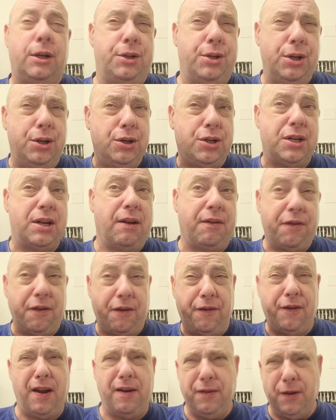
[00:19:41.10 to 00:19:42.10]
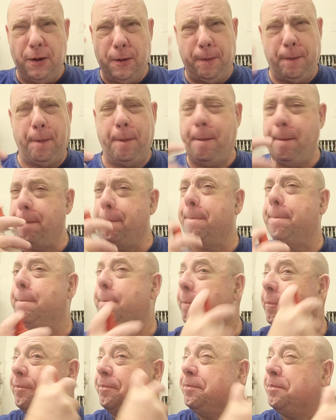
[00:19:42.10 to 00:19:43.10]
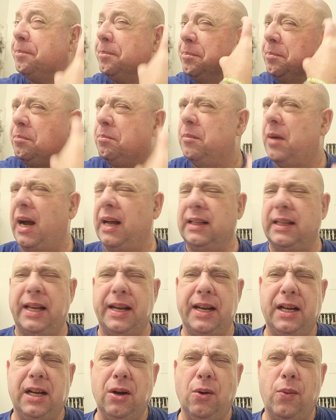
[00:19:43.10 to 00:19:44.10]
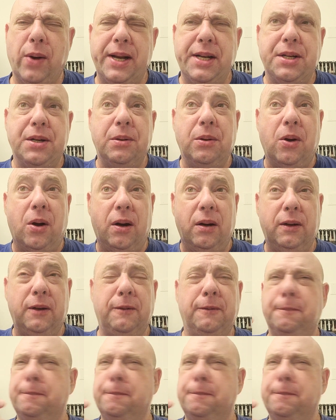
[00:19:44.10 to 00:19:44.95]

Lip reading: do yourself a favor. I let it go way too long.